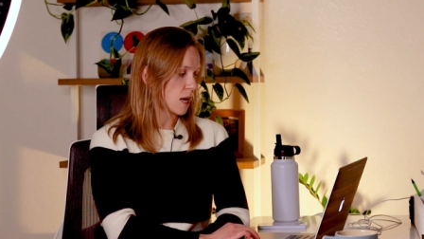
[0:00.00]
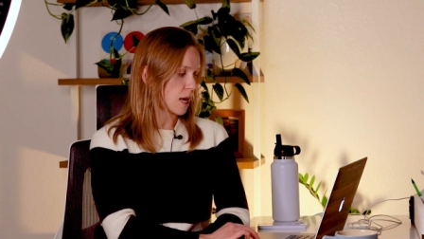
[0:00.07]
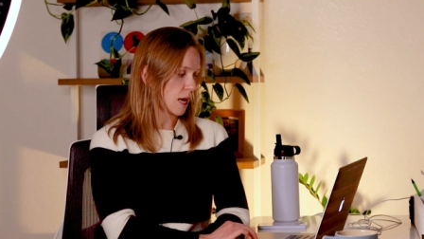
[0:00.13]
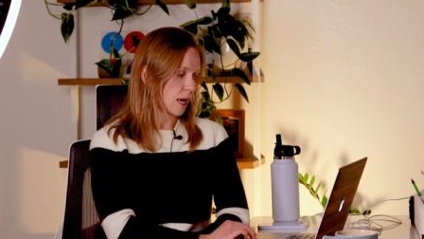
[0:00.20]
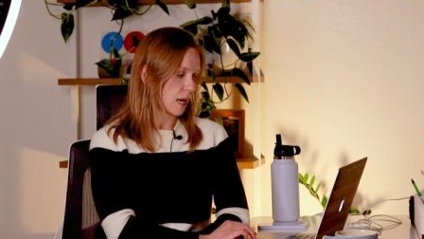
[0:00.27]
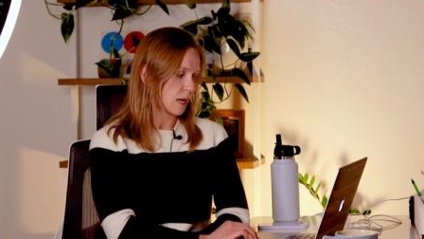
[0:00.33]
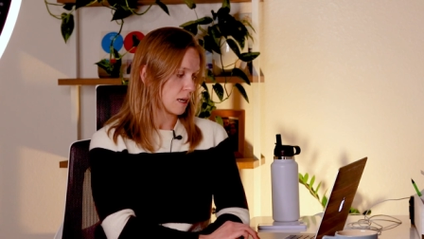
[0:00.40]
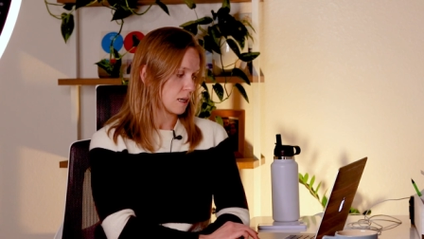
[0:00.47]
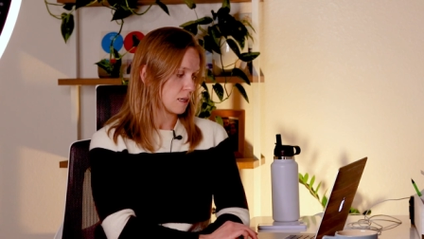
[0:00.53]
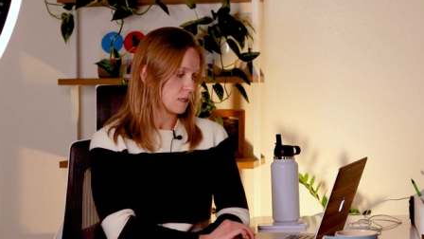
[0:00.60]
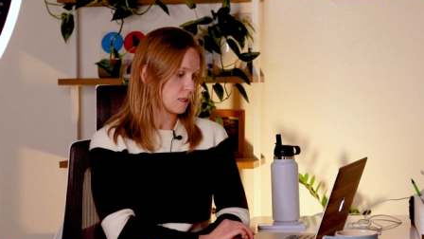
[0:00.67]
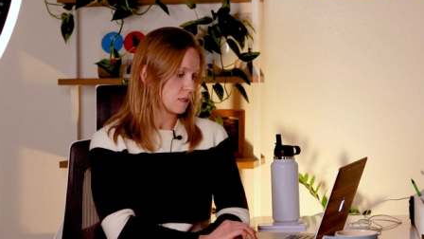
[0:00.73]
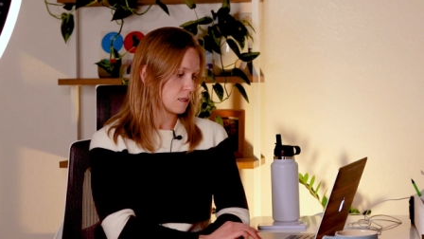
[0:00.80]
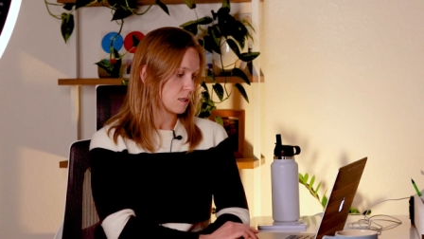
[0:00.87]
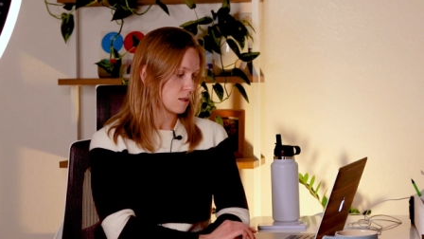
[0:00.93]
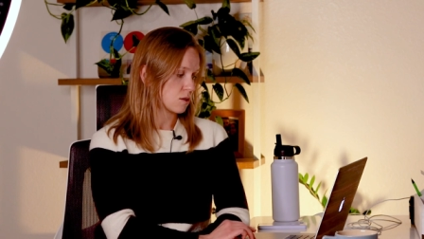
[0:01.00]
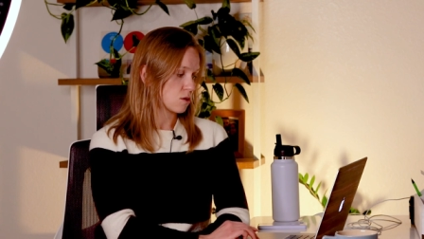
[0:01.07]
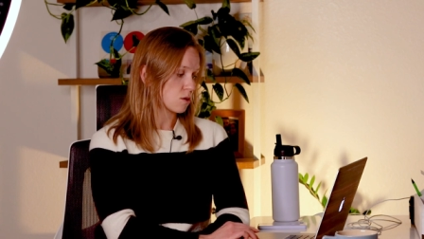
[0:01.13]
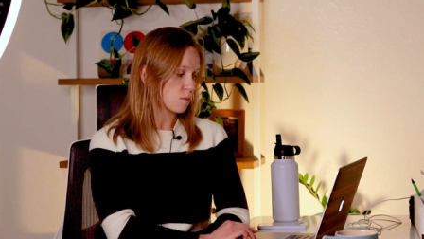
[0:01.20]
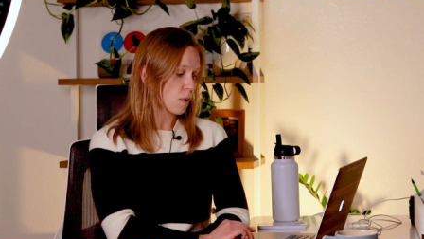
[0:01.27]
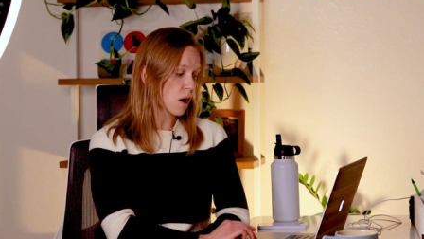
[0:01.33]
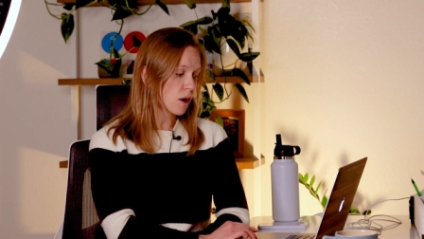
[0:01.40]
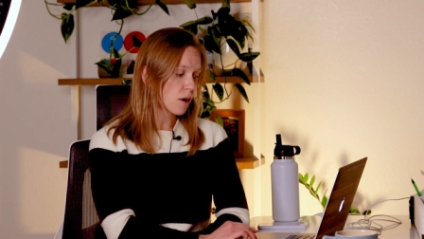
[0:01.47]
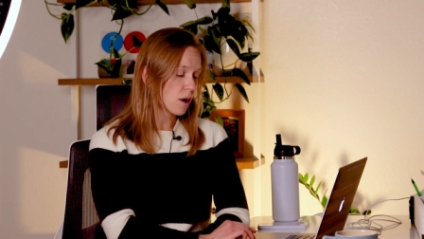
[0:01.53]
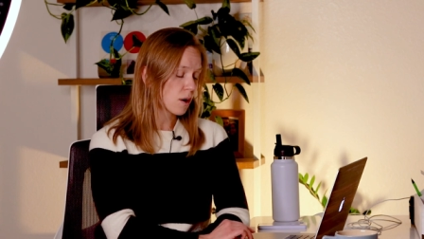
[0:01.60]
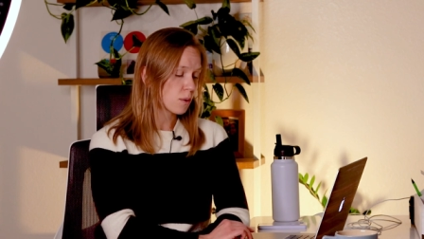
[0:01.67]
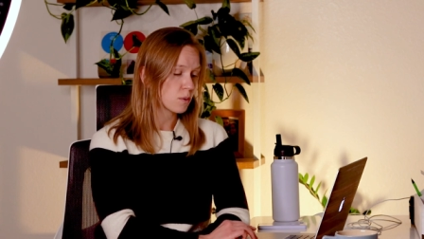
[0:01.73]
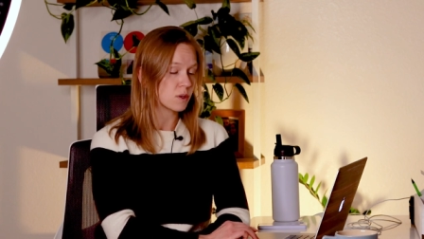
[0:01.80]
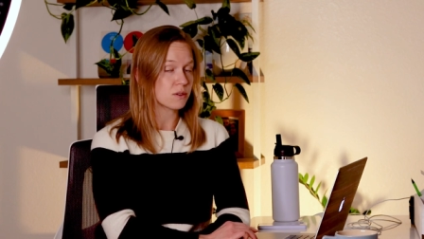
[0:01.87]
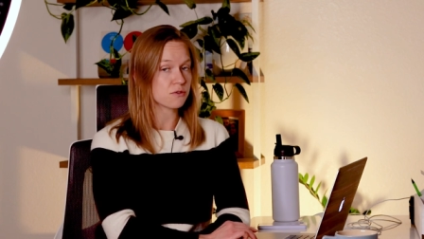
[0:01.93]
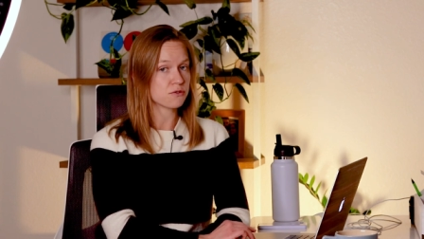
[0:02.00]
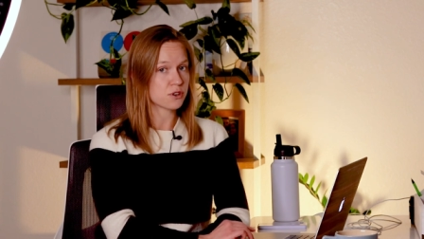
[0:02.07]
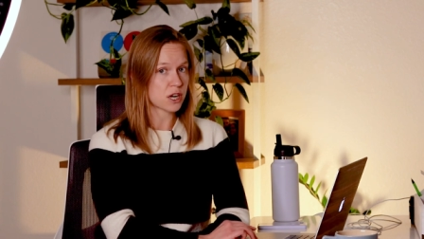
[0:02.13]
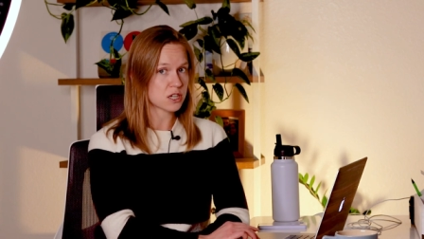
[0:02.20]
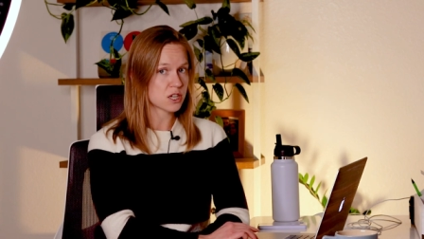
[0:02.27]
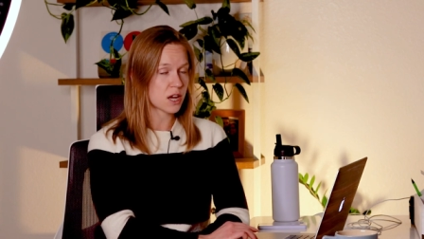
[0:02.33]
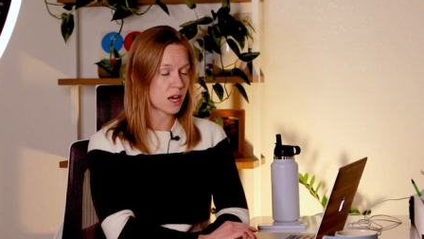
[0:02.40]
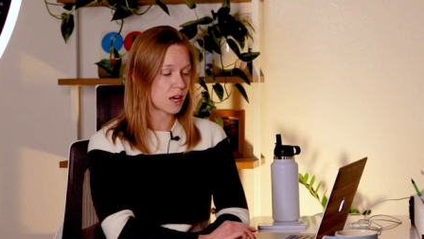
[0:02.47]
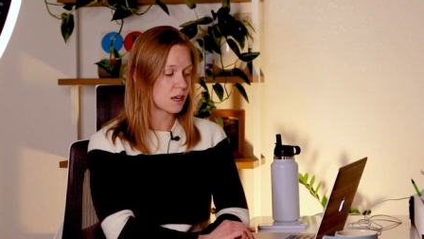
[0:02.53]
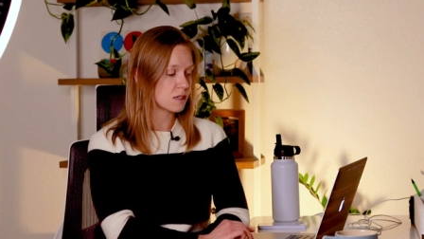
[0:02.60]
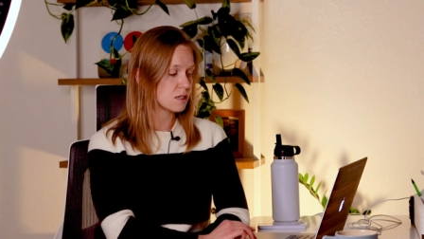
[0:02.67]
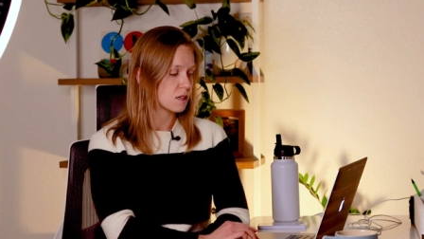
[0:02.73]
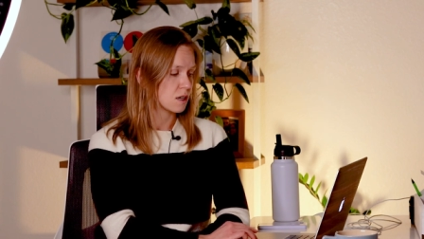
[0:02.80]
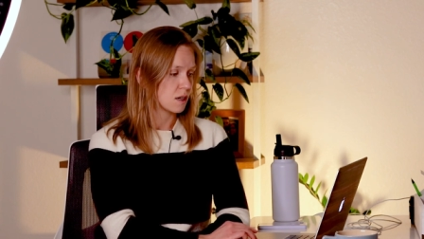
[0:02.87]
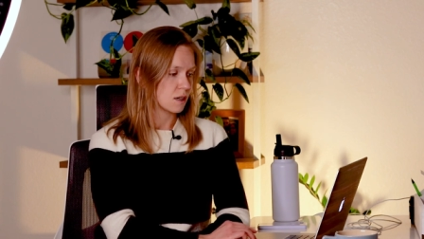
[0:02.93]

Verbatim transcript: And tomorrow, with a fresh head,